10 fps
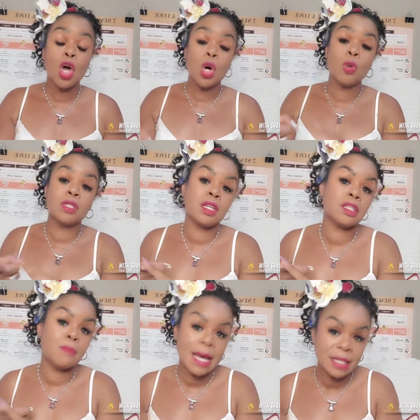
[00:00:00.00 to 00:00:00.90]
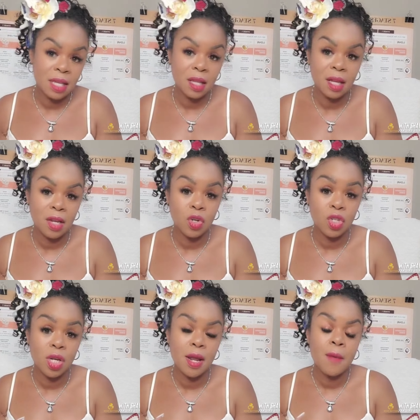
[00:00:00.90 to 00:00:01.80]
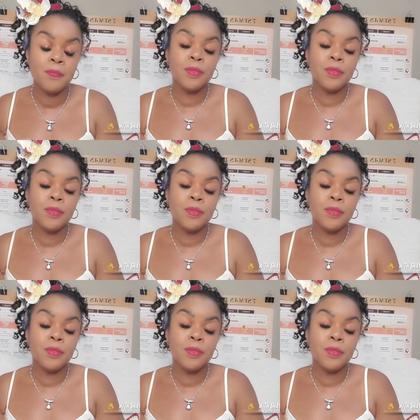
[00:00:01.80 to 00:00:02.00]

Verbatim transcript: who's in his masculine energy?